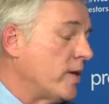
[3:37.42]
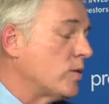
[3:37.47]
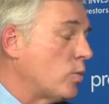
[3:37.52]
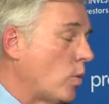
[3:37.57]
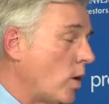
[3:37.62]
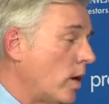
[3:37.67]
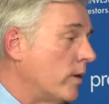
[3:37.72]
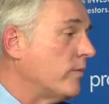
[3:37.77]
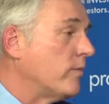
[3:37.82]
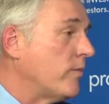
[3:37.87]

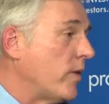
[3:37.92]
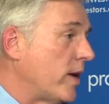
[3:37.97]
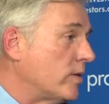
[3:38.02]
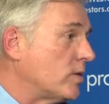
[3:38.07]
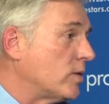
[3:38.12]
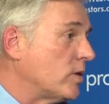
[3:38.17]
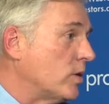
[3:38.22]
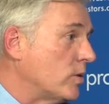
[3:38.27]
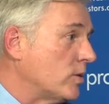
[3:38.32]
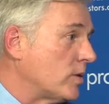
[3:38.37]
1,
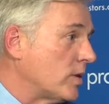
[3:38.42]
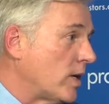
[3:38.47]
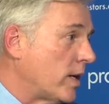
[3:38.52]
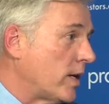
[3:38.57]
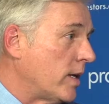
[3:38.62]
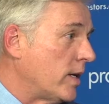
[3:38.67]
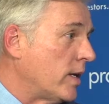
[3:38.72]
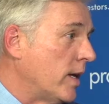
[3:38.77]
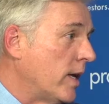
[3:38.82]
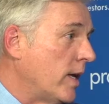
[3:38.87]
phase 2
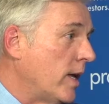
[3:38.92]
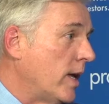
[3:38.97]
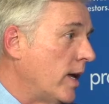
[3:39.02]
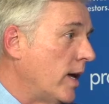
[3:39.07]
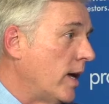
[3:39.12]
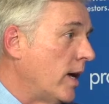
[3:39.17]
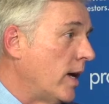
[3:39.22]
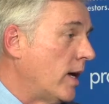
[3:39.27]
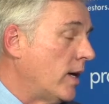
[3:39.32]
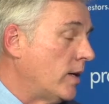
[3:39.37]
study,
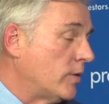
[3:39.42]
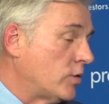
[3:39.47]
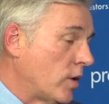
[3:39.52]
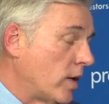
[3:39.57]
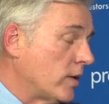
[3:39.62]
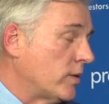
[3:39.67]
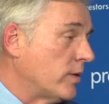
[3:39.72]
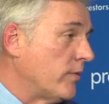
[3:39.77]
drug